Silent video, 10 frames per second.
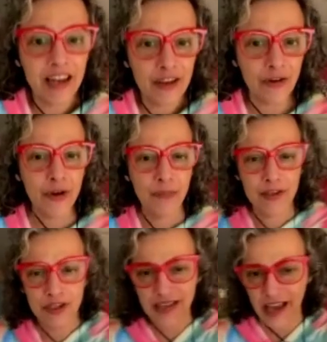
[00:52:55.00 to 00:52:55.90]
in your hoop and
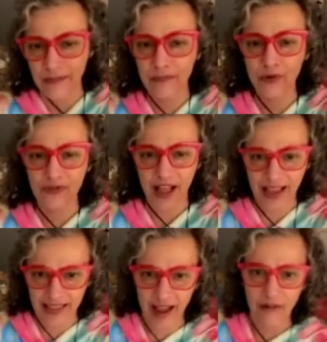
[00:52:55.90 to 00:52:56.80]
just kind of move
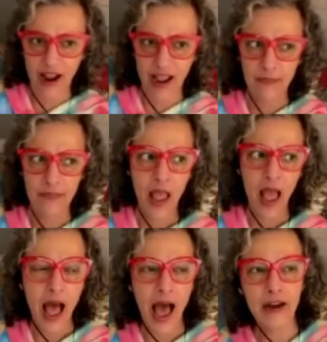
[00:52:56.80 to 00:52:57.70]
like that, right?
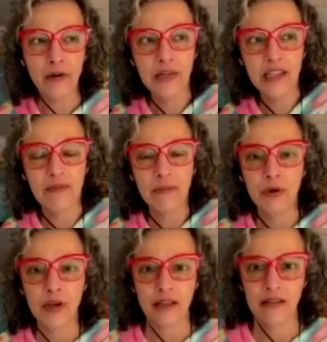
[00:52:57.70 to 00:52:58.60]
I don't believe in
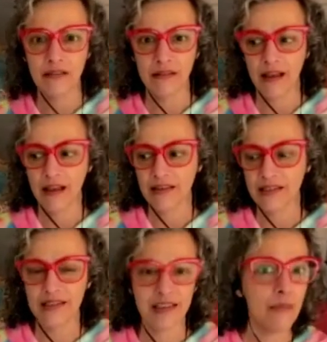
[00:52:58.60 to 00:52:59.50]
putting
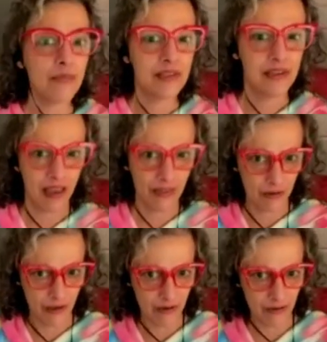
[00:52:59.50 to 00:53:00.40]
steps together
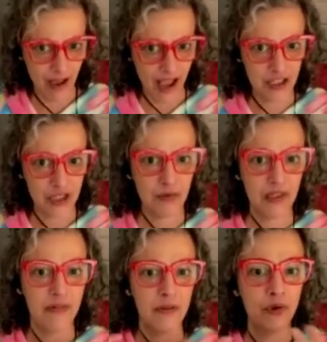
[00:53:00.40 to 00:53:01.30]
though. I just
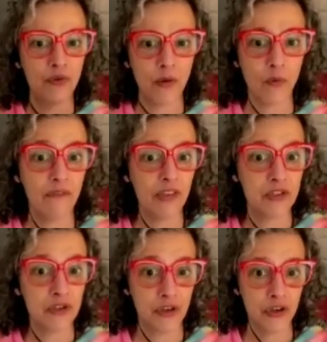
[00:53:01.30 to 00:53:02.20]
believe in moving what
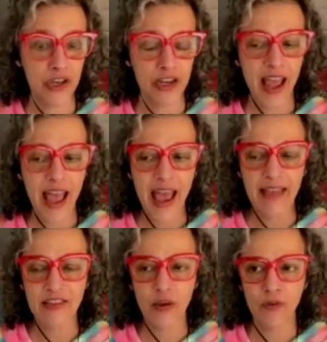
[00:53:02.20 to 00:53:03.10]
feels good.
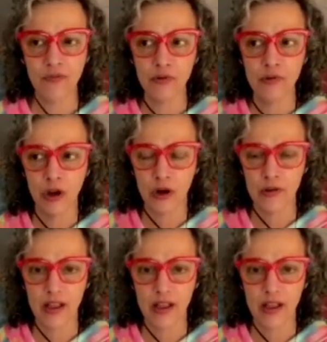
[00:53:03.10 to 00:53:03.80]
And so if you learn